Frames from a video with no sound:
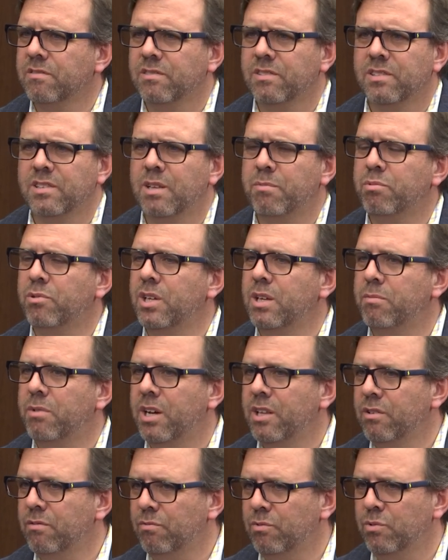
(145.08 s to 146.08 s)
uh, they play
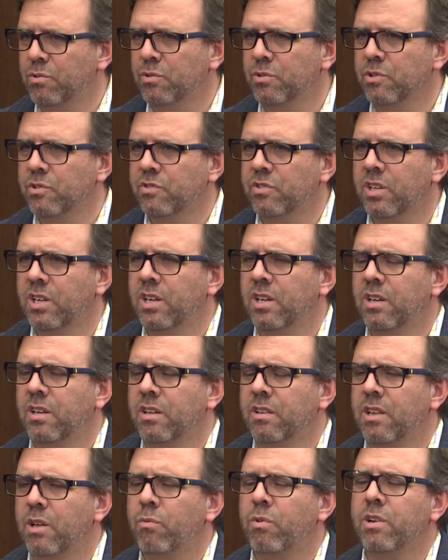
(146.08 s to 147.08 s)
by the rules.
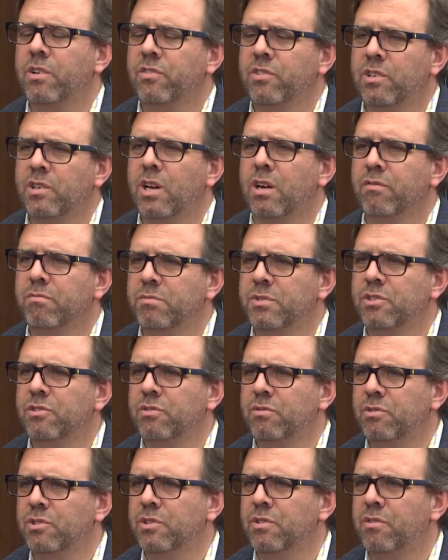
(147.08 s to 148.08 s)
They want to see government
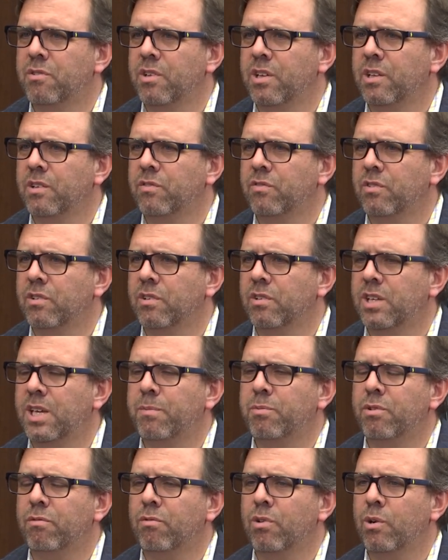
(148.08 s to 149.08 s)
do good things to
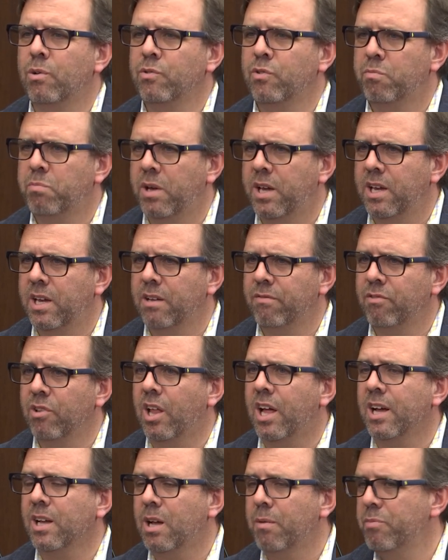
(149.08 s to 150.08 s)
keep the roads paved,
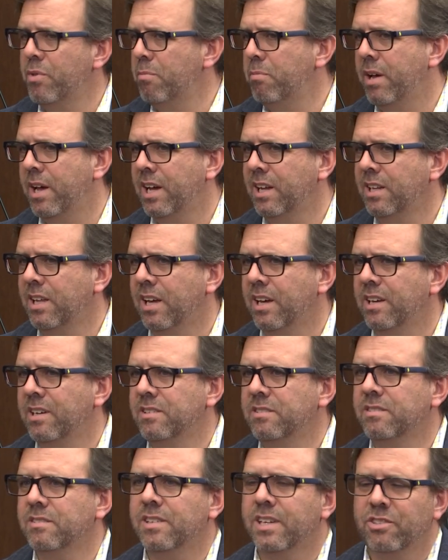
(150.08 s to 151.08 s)
lock up the bad
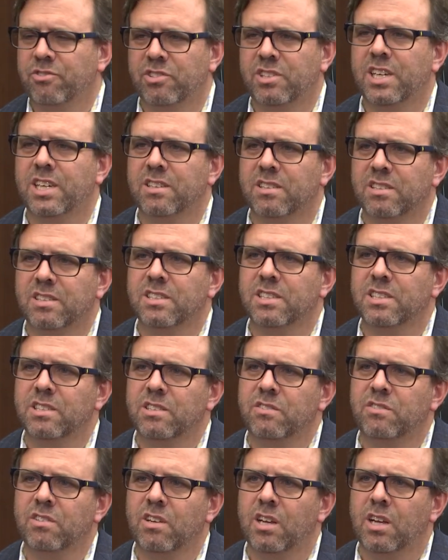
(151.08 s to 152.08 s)
guys, and educate the
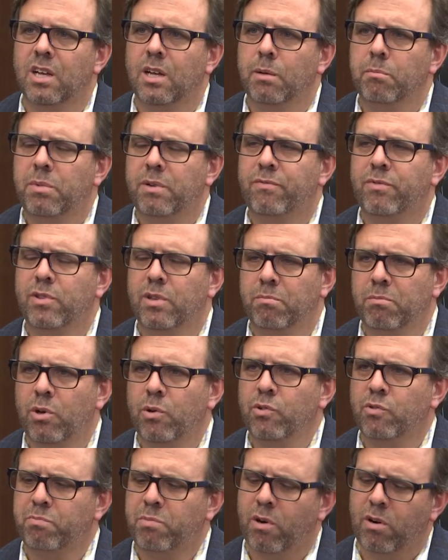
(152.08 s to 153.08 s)
kids. But for the
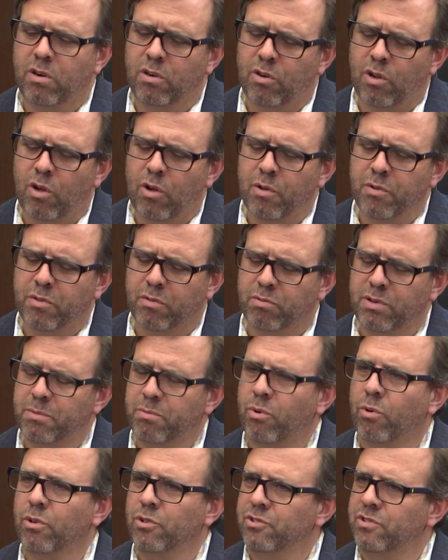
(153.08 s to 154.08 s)
most part, all three
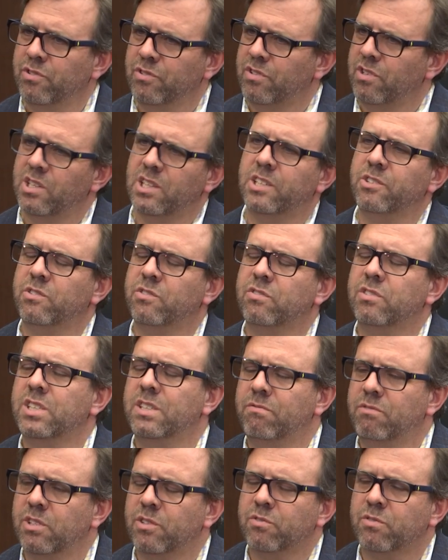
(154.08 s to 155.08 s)
portions of the
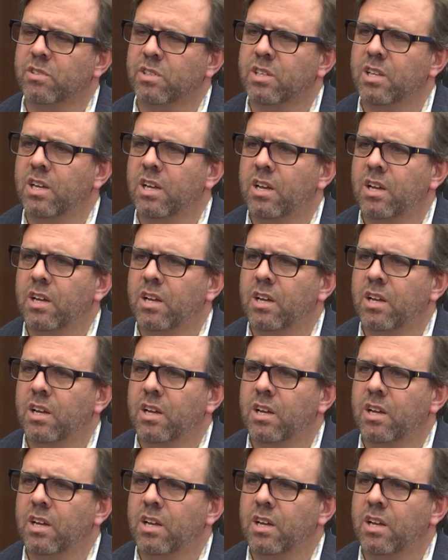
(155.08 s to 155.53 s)
legislative district,